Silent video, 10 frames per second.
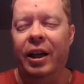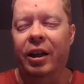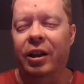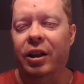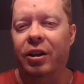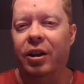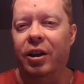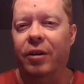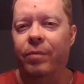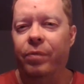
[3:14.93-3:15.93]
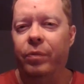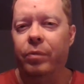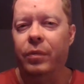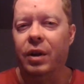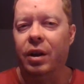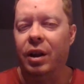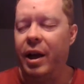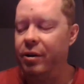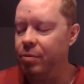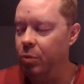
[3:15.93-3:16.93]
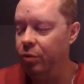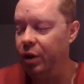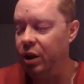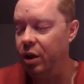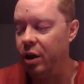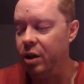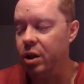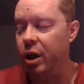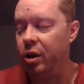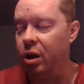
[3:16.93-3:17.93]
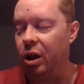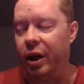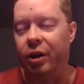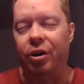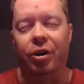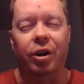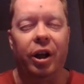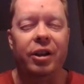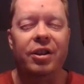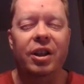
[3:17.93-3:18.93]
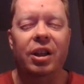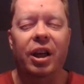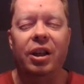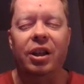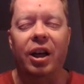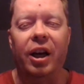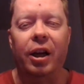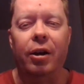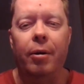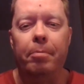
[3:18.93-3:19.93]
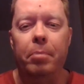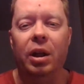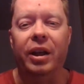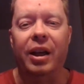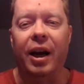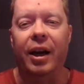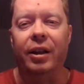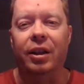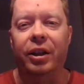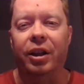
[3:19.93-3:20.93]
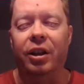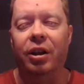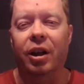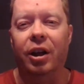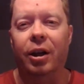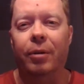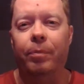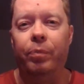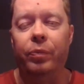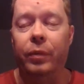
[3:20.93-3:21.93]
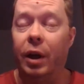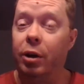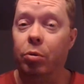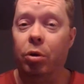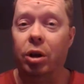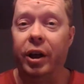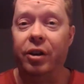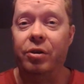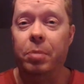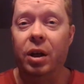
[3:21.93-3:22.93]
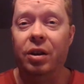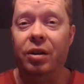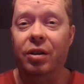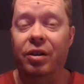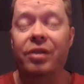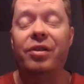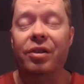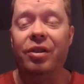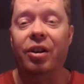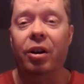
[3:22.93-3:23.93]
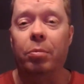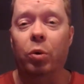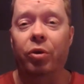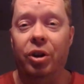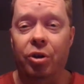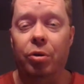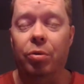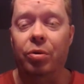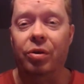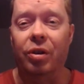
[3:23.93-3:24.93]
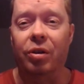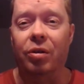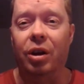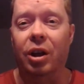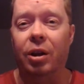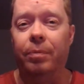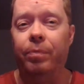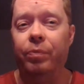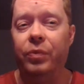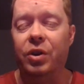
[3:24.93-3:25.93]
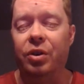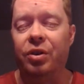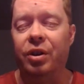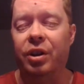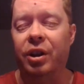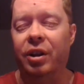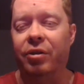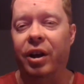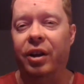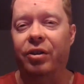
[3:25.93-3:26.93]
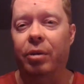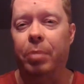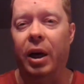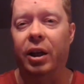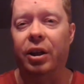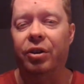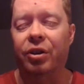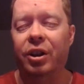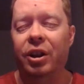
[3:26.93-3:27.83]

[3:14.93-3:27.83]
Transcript: And then uh, last movie, Debt Collector, nineteen ninety-nine, Billy Connolly. Um, not a role I expected. This is a dark movie too, so... Um, just to give a heads up on it.